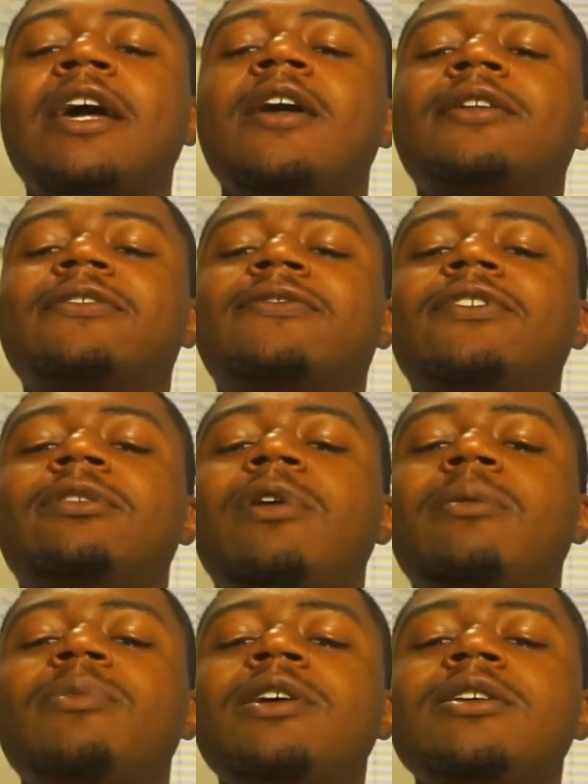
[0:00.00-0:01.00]
down at the foot of
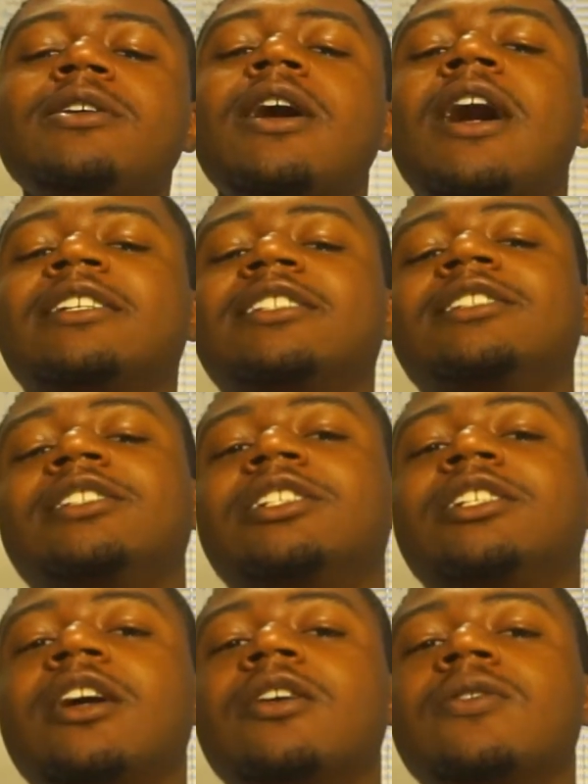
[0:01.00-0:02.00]
my bed, I see a
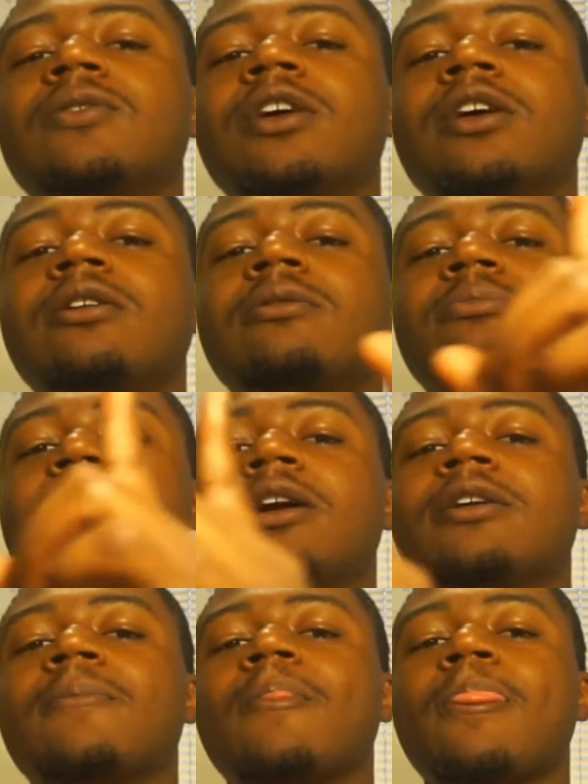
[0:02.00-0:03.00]
shadow. It come by.
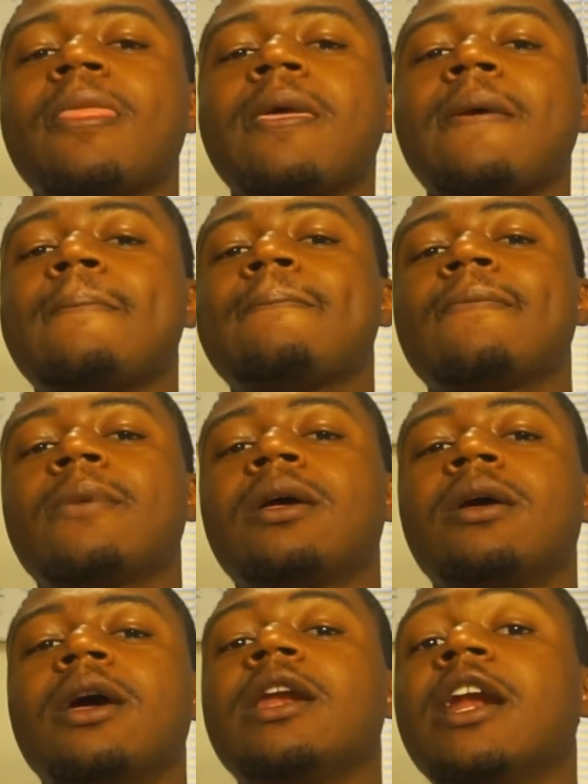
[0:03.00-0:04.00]

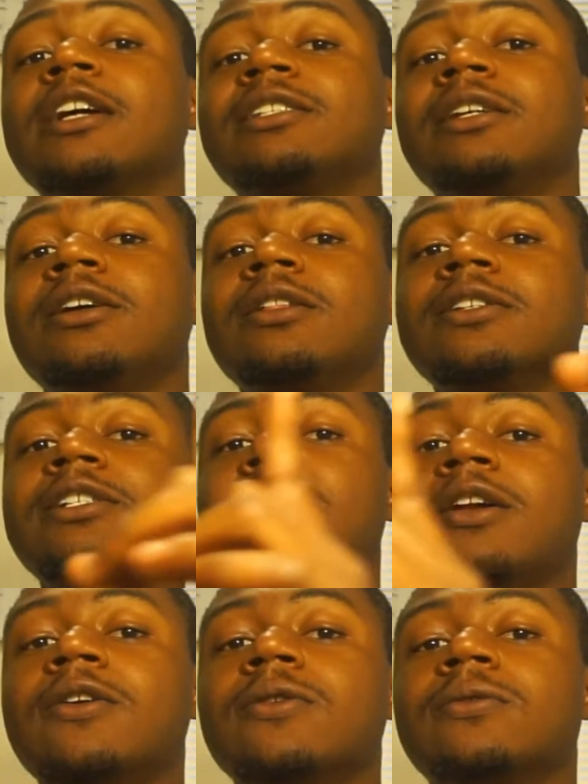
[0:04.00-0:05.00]
And I see another
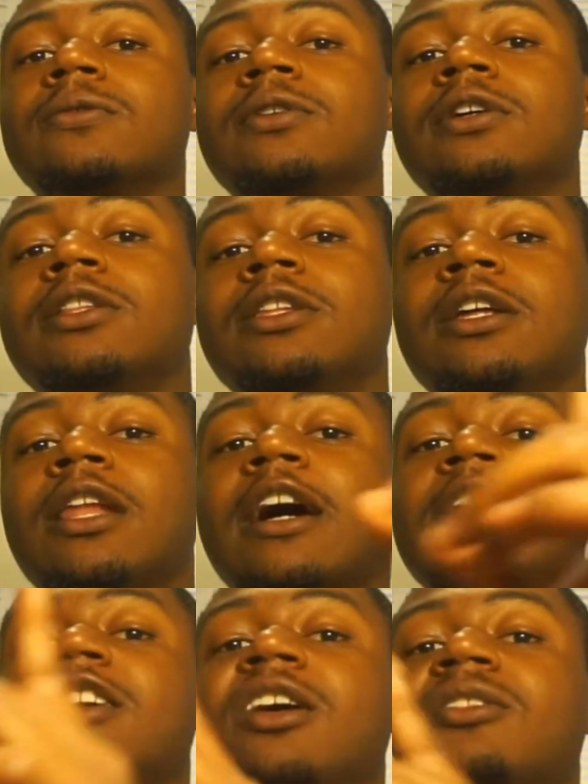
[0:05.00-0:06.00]
shadow then like
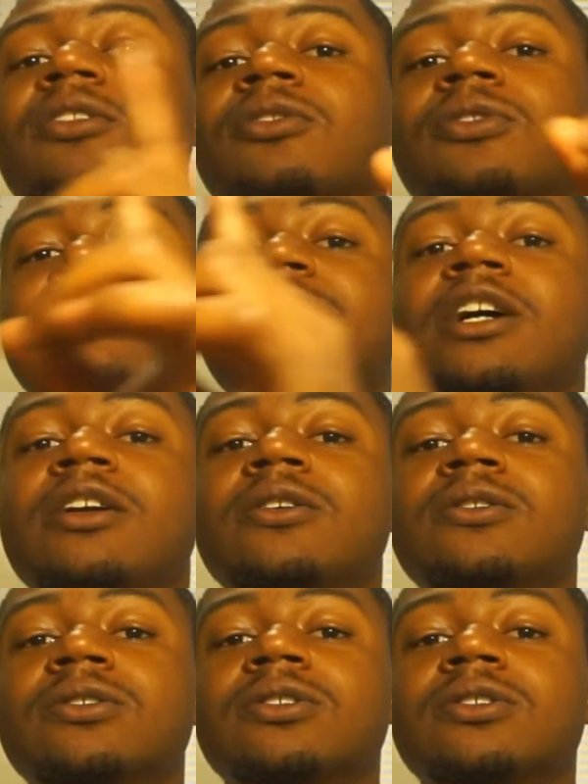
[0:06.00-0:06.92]
another three shadows.